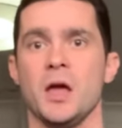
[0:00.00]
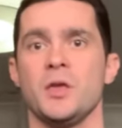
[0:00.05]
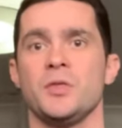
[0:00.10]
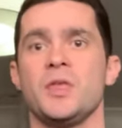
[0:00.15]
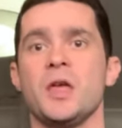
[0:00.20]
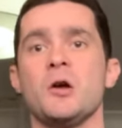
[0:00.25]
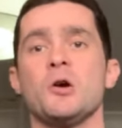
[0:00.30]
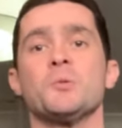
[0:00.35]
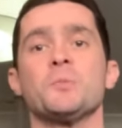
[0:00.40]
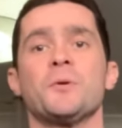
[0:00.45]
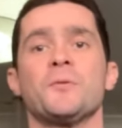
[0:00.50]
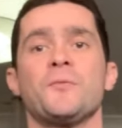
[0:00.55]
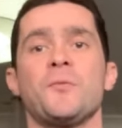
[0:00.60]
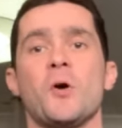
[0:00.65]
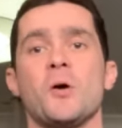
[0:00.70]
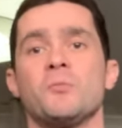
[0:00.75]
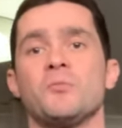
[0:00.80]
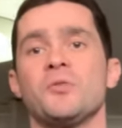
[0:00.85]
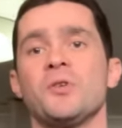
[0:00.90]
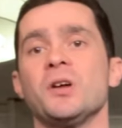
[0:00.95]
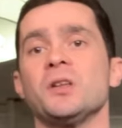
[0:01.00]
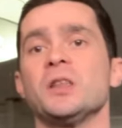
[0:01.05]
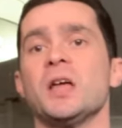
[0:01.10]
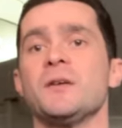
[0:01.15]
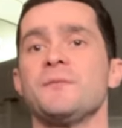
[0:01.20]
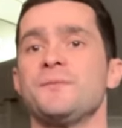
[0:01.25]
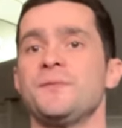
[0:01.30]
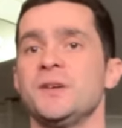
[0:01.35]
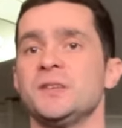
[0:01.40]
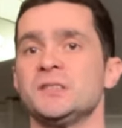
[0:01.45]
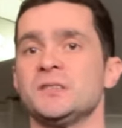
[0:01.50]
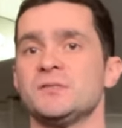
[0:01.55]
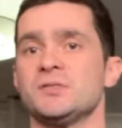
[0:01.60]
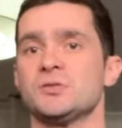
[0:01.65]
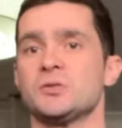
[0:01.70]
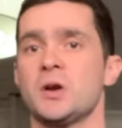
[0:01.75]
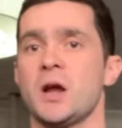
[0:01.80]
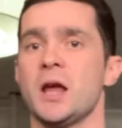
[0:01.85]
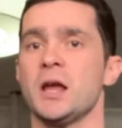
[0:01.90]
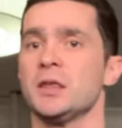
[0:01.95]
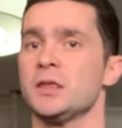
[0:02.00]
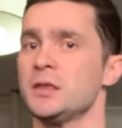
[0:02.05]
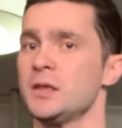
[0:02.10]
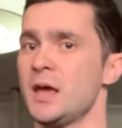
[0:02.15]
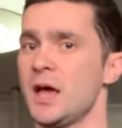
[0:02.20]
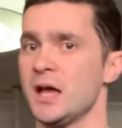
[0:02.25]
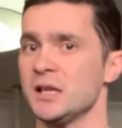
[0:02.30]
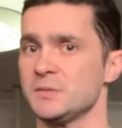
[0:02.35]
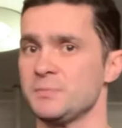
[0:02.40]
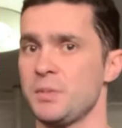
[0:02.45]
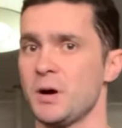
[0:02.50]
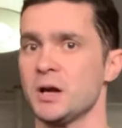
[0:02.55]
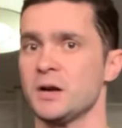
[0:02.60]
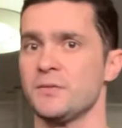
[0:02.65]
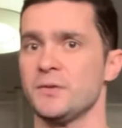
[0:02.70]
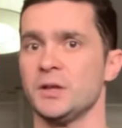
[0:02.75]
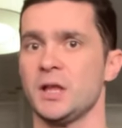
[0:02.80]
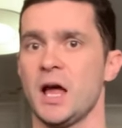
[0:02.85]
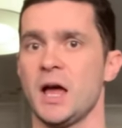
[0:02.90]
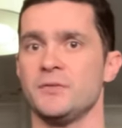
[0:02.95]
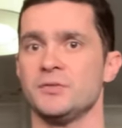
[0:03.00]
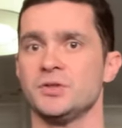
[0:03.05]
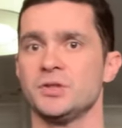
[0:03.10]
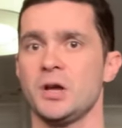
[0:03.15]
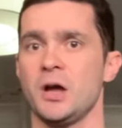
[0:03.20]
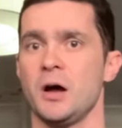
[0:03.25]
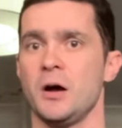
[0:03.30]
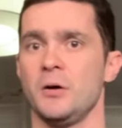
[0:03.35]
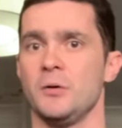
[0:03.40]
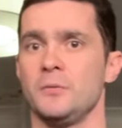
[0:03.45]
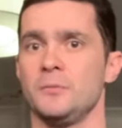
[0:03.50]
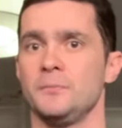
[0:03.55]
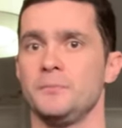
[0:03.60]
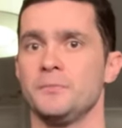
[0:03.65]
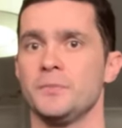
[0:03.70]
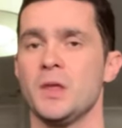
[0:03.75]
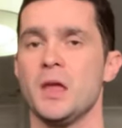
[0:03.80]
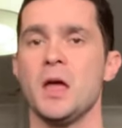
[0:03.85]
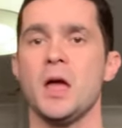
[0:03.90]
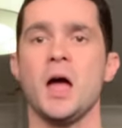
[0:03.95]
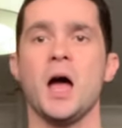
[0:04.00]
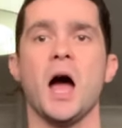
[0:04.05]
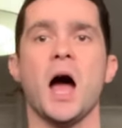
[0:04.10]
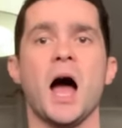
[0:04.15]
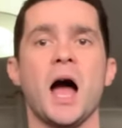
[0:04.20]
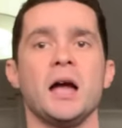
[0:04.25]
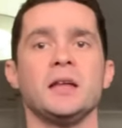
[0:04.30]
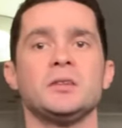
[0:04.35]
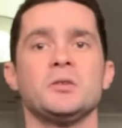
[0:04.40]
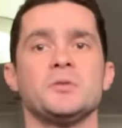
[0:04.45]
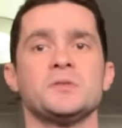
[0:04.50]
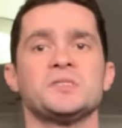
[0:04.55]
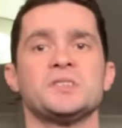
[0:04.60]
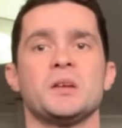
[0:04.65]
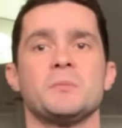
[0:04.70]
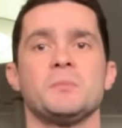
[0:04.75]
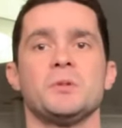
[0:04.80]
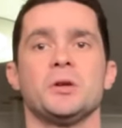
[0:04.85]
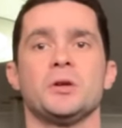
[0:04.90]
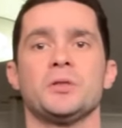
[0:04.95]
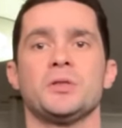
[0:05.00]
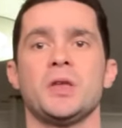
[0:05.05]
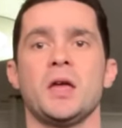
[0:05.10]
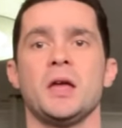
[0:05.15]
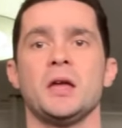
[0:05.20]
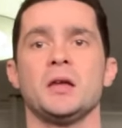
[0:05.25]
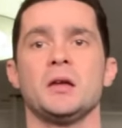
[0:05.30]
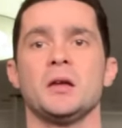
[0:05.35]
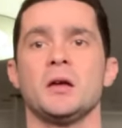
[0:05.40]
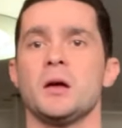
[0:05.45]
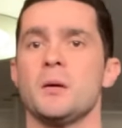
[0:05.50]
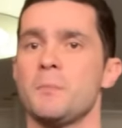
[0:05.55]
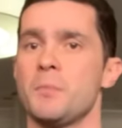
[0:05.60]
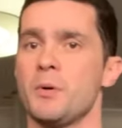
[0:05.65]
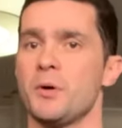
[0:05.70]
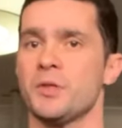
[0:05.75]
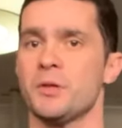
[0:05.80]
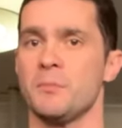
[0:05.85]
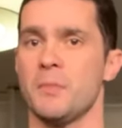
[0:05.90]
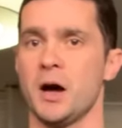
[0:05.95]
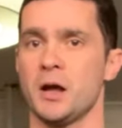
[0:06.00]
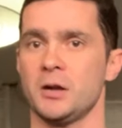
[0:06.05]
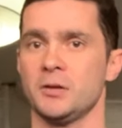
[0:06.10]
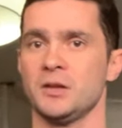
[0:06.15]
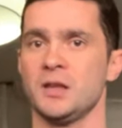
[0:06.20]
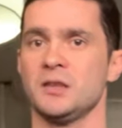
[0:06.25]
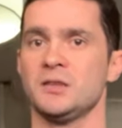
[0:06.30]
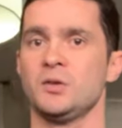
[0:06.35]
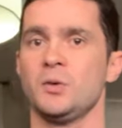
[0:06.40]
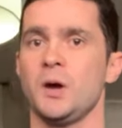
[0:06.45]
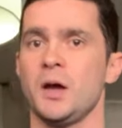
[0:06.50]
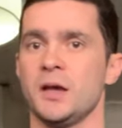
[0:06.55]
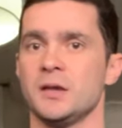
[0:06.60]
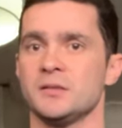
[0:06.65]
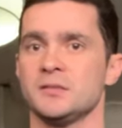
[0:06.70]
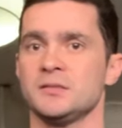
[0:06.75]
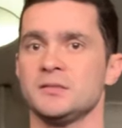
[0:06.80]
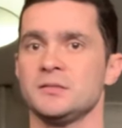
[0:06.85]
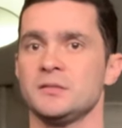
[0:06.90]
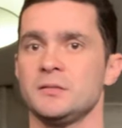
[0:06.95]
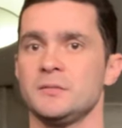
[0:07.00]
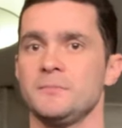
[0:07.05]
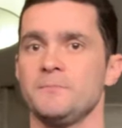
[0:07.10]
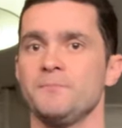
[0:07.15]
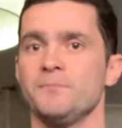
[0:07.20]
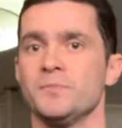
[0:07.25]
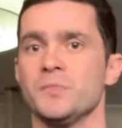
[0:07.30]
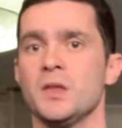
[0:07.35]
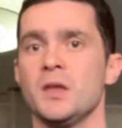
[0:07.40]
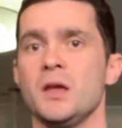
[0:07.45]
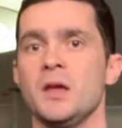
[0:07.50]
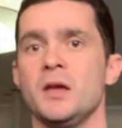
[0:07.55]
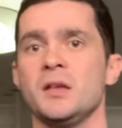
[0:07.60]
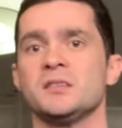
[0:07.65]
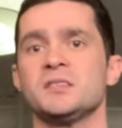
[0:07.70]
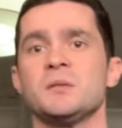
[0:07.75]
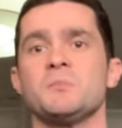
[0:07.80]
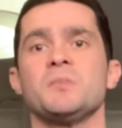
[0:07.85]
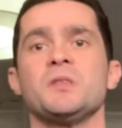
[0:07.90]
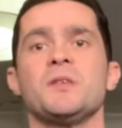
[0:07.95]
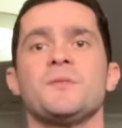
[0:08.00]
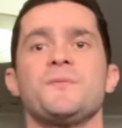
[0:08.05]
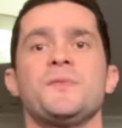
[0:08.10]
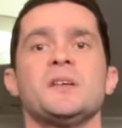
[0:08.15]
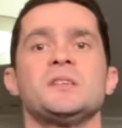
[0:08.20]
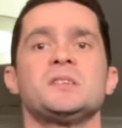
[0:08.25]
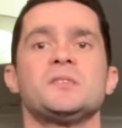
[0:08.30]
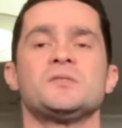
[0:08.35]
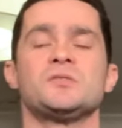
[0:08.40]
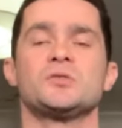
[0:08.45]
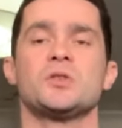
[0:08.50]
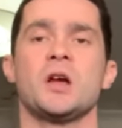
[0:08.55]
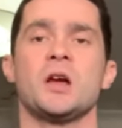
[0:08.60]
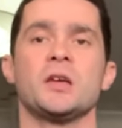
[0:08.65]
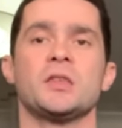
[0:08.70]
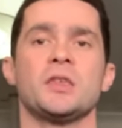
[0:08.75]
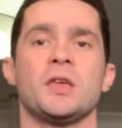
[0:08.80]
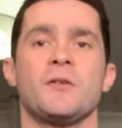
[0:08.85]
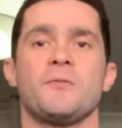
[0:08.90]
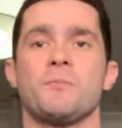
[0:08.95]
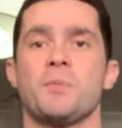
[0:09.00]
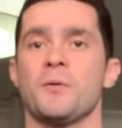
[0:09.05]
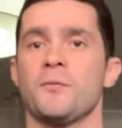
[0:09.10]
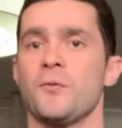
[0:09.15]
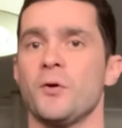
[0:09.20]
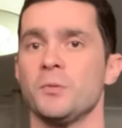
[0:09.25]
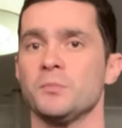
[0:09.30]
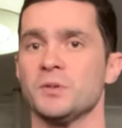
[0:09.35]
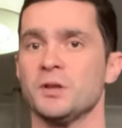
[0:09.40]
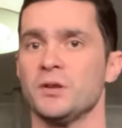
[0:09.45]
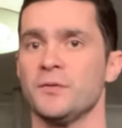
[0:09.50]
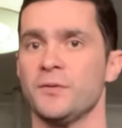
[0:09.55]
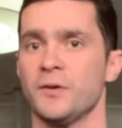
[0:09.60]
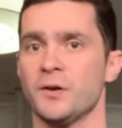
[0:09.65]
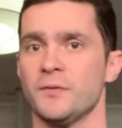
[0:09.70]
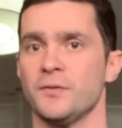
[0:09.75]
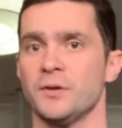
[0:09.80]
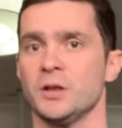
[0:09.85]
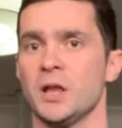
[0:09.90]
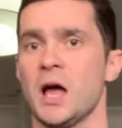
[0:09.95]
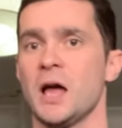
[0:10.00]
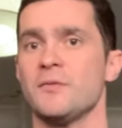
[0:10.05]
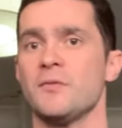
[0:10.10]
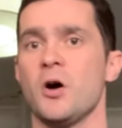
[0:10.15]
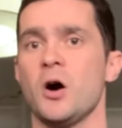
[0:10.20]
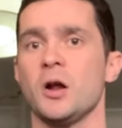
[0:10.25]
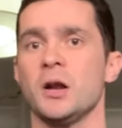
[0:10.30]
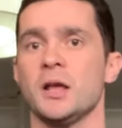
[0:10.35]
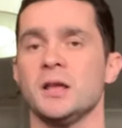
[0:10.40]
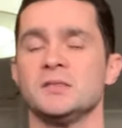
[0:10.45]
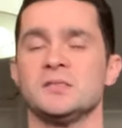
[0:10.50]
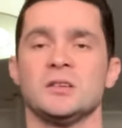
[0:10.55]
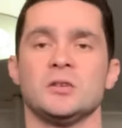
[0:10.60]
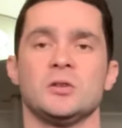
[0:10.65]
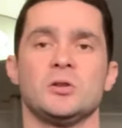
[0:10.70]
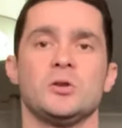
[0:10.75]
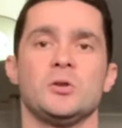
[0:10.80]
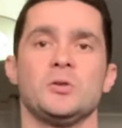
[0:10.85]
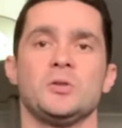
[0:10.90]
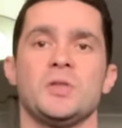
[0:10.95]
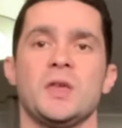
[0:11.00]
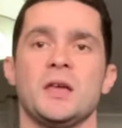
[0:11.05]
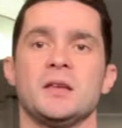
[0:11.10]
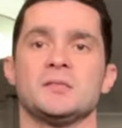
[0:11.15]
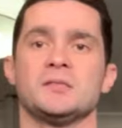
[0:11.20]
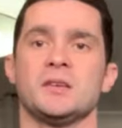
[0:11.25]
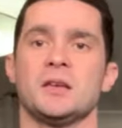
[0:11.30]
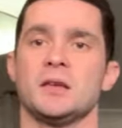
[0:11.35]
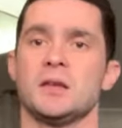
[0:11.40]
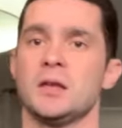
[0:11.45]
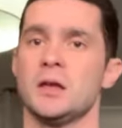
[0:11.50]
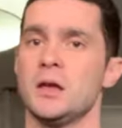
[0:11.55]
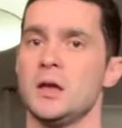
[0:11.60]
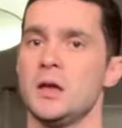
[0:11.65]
They would perform real life feats of strength as part of a live show. I do a similar thing, but with a modern day twist. Some of the feats of strength I've performed in front of a live audience include things like